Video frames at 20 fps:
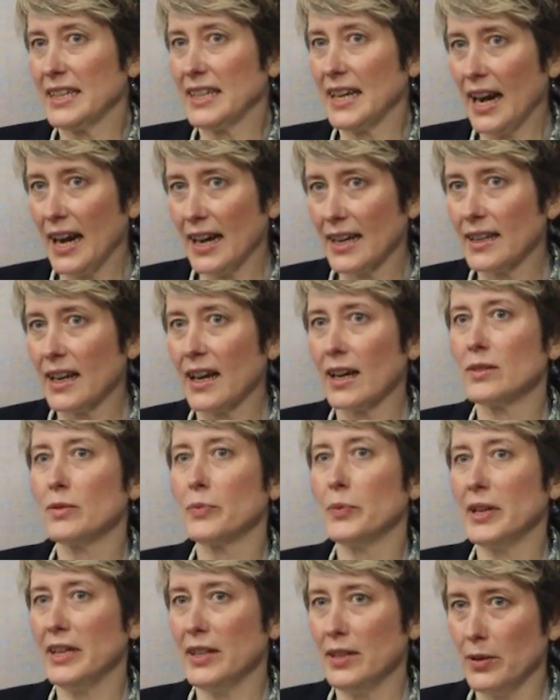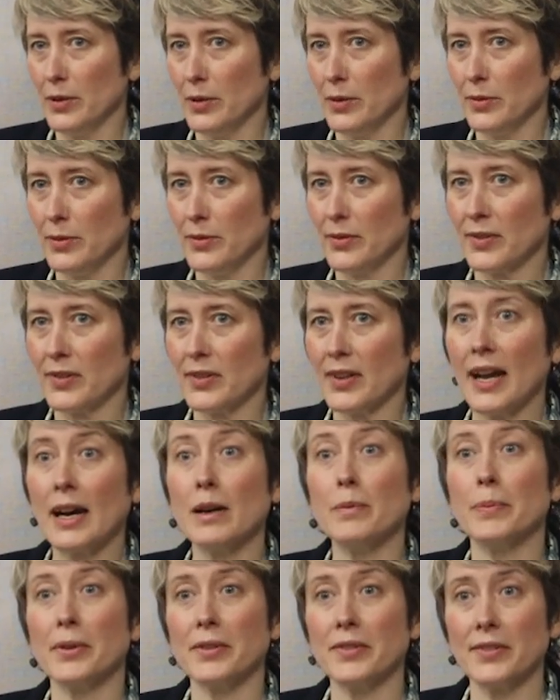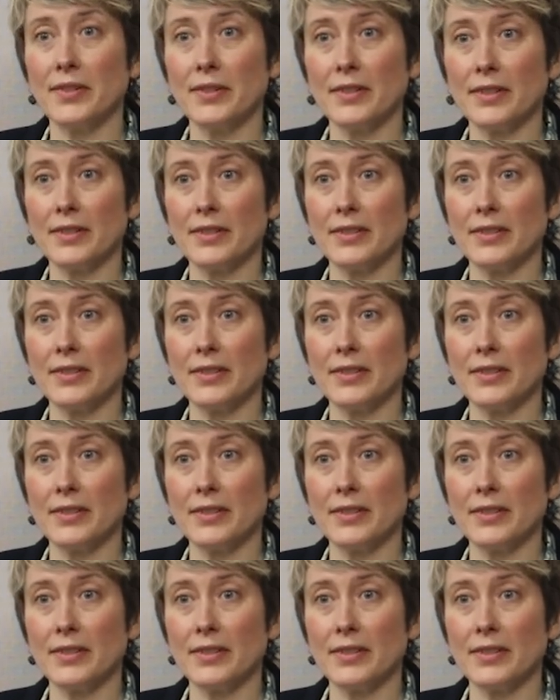guidelines we use to help us